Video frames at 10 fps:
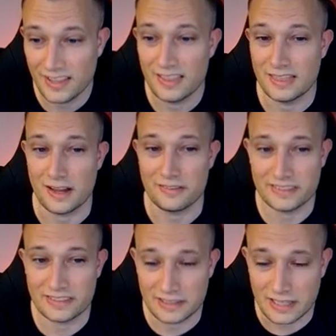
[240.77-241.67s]
Now,
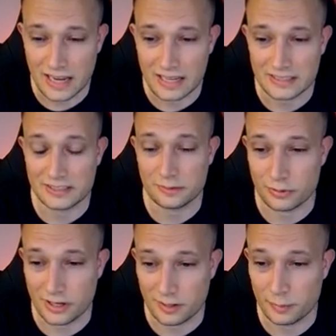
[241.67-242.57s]
that's a
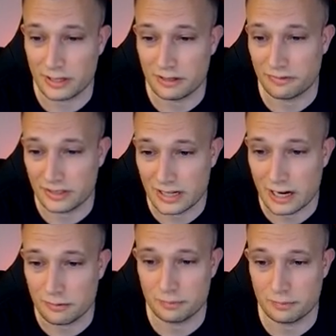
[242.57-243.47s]
product benefit
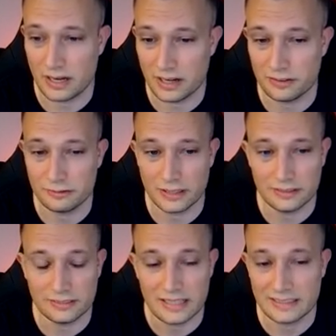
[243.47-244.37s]
I would buy, right?
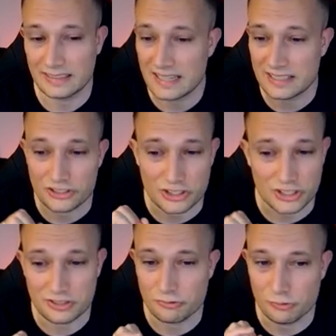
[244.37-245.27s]
Like, that's
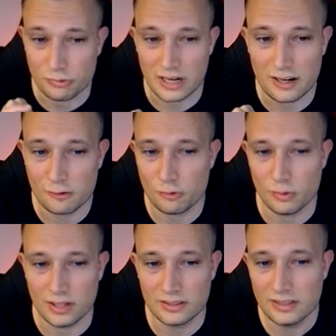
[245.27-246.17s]
just what I
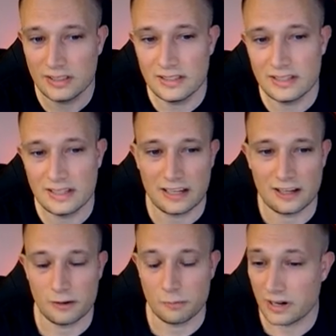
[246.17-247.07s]
want.
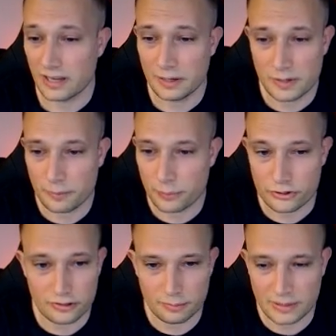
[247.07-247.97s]
I'm gonna hit my
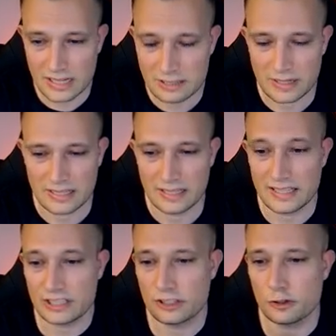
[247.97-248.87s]
personal best, man.
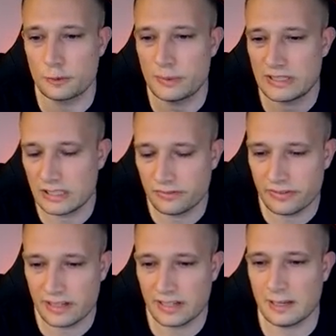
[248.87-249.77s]
It's so
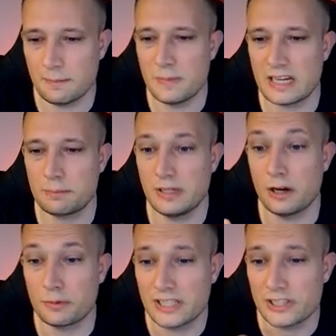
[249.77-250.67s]
specific. It makes me
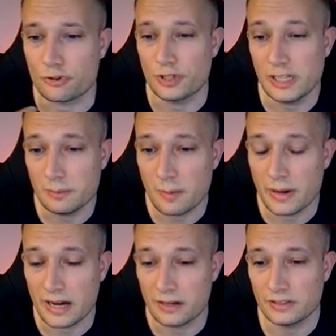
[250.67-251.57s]
already dream
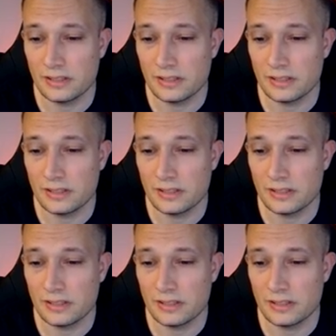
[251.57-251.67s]
about